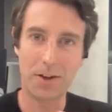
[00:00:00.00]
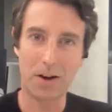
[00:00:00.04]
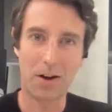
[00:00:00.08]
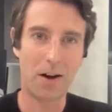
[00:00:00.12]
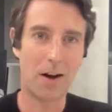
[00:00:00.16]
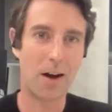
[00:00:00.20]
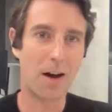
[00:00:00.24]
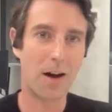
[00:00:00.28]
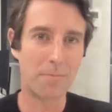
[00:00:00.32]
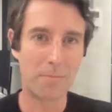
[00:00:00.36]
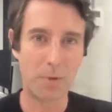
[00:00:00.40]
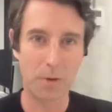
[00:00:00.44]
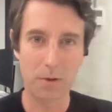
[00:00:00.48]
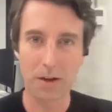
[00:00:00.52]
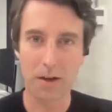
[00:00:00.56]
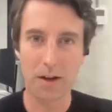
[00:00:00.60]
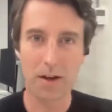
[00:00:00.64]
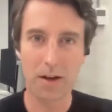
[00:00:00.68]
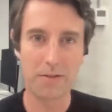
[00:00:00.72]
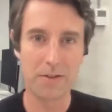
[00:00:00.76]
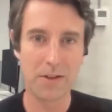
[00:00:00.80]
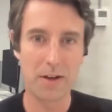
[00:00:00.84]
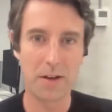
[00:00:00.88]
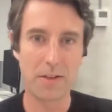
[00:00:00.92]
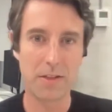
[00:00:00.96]
hype or
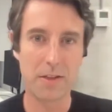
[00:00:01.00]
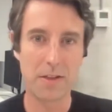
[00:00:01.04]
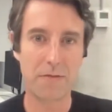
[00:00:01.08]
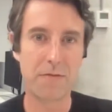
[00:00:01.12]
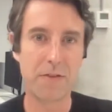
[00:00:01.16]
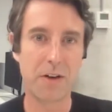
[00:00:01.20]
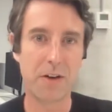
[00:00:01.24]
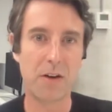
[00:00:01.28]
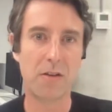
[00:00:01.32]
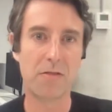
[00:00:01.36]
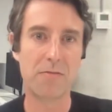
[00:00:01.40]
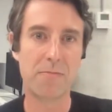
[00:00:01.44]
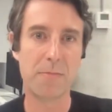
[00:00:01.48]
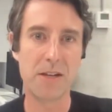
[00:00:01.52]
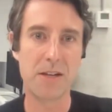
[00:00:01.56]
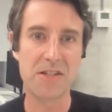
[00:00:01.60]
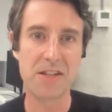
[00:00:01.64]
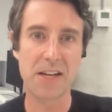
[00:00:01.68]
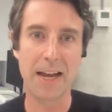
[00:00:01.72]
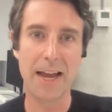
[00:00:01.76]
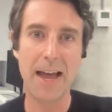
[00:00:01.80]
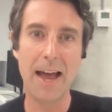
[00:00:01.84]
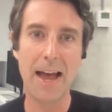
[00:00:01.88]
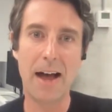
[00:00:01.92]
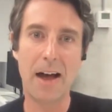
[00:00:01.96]
the fear of
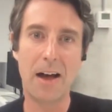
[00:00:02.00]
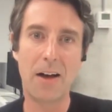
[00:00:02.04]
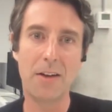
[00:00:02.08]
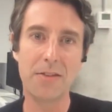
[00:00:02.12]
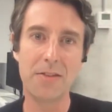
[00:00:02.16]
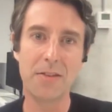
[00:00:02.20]
missing out.